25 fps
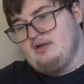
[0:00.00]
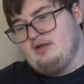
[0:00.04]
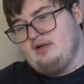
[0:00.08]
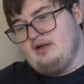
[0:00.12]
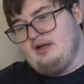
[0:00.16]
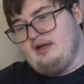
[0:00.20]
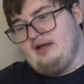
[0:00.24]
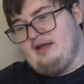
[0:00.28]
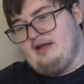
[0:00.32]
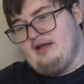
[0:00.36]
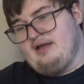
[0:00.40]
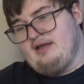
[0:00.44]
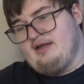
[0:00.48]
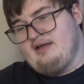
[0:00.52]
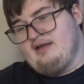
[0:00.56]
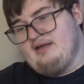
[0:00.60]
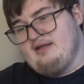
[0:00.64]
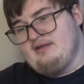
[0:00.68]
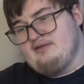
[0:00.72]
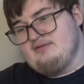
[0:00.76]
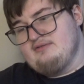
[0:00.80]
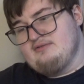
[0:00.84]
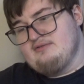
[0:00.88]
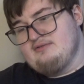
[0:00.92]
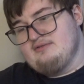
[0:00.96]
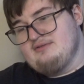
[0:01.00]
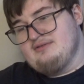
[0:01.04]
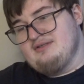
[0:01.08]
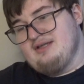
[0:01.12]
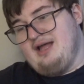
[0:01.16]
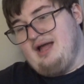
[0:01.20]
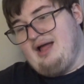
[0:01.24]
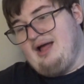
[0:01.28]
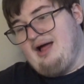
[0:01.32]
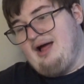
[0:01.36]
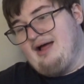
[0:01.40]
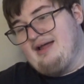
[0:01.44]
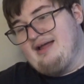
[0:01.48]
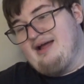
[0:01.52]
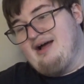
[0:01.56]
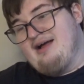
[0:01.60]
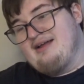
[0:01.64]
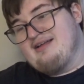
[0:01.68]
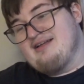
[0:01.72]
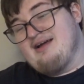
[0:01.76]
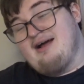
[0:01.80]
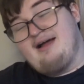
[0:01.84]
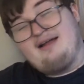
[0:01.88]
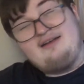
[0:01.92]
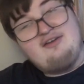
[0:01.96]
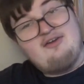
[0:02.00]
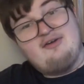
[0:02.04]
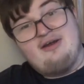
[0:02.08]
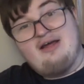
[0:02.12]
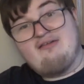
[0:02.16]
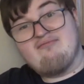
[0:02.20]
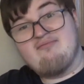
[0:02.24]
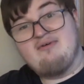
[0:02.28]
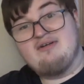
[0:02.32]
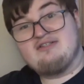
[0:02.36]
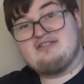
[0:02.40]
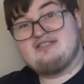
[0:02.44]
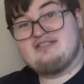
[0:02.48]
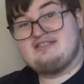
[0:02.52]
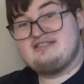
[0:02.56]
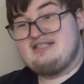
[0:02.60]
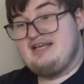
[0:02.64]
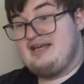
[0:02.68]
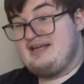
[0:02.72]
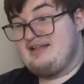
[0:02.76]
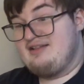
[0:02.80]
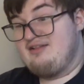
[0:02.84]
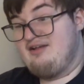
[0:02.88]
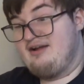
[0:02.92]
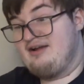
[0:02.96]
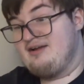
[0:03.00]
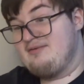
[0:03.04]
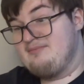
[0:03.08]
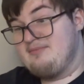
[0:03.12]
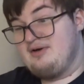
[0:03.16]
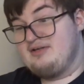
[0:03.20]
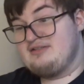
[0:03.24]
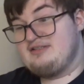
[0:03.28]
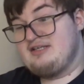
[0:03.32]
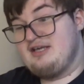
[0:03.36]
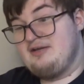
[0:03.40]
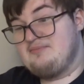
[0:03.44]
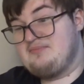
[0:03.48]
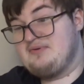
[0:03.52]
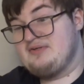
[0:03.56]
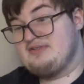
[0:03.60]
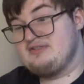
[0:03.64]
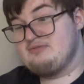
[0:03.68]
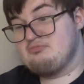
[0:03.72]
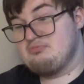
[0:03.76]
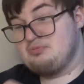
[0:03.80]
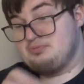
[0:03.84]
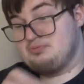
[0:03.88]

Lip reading: and I don't have much to say. Like, Mudkip is